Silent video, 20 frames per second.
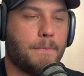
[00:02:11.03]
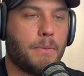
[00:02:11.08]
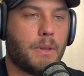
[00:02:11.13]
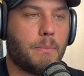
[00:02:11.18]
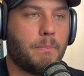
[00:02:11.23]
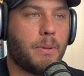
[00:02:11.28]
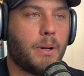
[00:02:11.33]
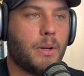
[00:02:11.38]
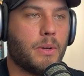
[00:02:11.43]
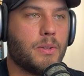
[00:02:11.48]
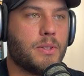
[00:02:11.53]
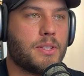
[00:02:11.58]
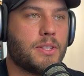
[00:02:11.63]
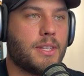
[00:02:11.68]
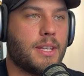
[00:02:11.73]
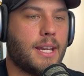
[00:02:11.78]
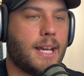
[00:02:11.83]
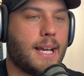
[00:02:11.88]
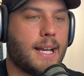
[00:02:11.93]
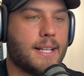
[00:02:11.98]
post
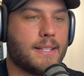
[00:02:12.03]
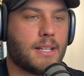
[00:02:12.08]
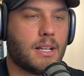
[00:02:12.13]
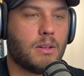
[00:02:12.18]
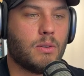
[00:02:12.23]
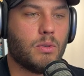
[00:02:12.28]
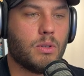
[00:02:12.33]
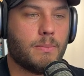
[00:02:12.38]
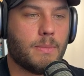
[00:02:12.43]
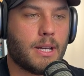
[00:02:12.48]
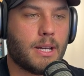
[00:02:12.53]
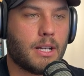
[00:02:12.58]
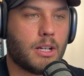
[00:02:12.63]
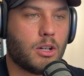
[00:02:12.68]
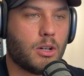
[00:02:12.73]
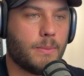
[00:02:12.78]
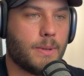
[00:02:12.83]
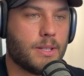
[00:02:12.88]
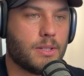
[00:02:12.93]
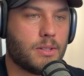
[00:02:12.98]
that has a good amount of
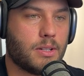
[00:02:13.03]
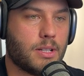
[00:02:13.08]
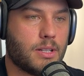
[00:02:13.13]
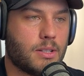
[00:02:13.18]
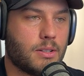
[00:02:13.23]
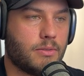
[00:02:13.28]
comments on it.